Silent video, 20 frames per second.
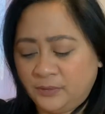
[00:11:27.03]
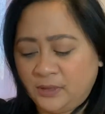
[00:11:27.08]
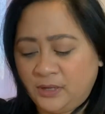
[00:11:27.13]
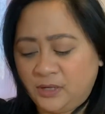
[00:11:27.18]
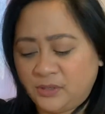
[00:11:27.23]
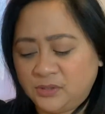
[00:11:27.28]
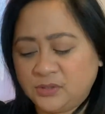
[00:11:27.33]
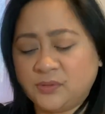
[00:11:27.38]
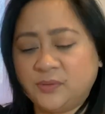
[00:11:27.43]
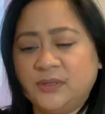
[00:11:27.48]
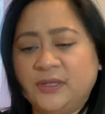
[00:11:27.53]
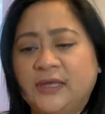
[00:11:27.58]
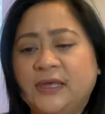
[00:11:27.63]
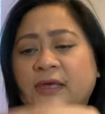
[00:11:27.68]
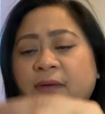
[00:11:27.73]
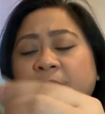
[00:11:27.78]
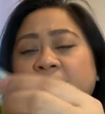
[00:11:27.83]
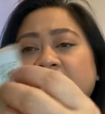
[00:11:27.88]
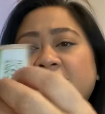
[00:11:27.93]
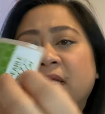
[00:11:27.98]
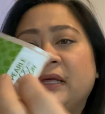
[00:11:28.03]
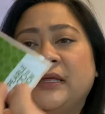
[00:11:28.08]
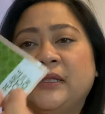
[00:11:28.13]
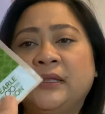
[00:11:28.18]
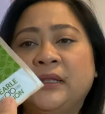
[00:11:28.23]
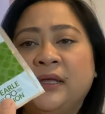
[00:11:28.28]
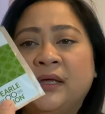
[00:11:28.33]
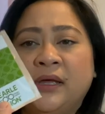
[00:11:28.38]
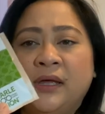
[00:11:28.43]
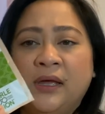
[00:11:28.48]
I usually keep it in.
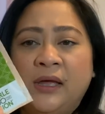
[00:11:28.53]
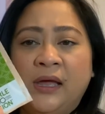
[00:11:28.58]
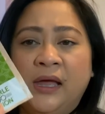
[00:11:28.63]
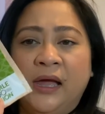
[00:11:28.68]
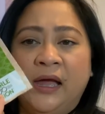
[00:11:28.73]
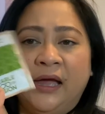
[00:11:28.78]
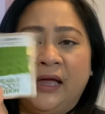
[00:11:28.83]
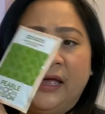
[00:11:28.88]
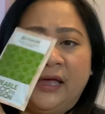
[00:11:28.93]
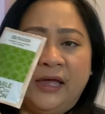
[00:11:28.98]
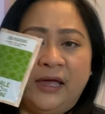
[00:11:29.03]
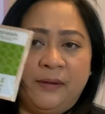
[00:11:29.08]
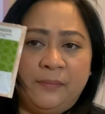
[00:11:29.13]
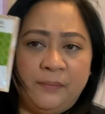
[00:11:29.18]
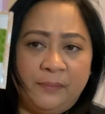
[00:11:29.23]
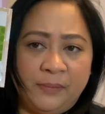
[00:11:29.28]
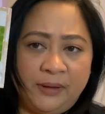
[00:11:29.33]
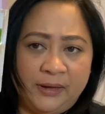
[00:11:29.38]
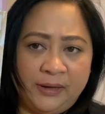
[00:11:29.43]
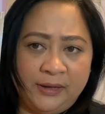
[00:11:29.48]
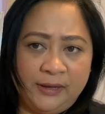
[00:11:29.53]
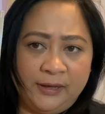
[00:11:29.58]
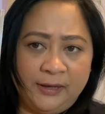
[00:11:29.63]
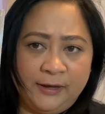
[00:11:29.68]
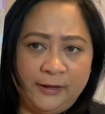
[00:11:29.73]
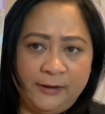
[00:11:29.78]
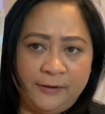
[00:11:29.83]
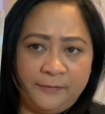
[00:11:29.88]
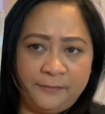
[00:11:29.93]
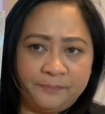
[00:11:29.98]
I have my
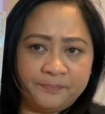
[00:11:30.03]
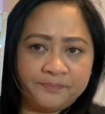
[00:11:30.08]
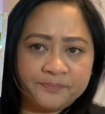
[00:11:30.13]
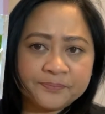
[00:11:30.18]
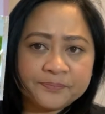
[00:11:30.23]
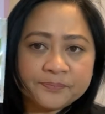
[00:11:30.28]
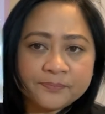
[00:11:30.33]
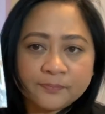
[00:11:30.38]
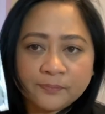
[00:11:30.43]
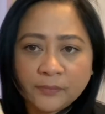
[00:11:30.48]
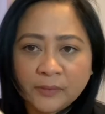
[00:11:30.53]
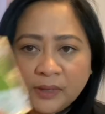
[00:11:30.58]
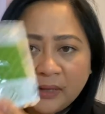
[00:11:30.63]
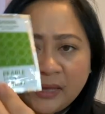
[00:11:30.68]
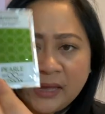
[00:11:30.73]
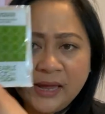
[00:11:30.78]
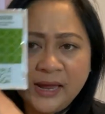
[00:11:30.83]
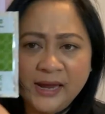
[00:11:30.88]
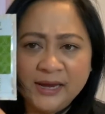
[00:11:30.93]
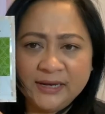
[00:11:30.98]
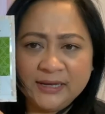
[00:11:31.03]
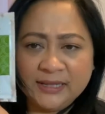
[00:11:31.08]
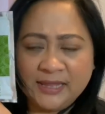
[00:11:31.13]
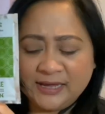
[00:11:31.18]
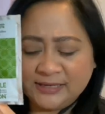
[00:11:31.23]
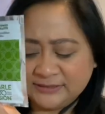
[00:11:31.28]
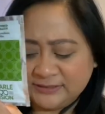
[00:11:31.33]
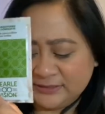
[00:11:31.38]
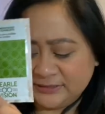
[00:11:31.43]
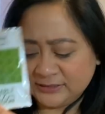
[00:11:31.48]

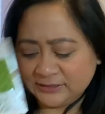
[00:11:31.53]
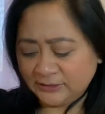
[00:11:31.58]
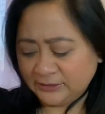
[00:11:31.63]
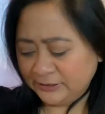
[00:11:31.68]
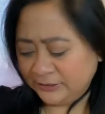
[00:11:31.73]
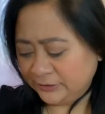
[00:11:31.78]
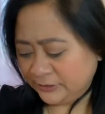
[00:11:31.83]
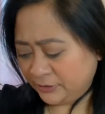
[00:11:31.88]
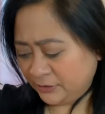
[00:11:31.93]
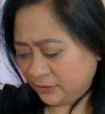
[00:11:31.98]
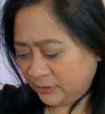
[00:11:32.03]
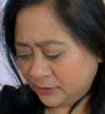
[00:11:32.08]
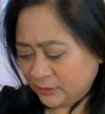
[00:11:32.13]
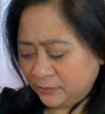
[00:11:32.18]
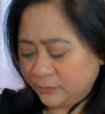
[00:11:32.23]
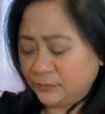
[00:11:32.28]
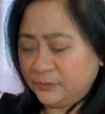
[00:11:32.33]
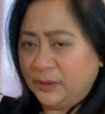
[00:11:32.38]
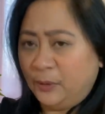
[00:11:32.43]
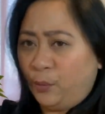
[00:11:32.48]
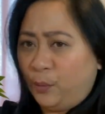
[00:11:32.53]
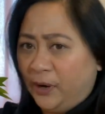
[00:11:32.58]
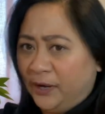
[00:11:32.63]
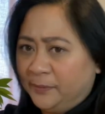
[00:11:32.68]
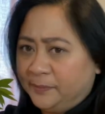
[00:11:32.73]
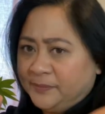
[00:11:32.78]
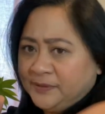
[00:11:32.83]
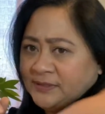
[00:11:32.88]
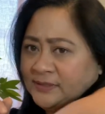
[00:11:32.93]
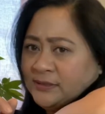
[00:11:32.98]
eyeglasses cleaner, the
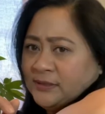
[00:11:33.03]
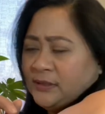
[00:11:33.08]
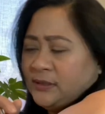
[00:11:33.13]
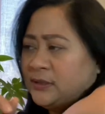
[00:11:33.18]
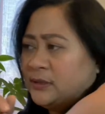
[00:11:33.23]
wipes.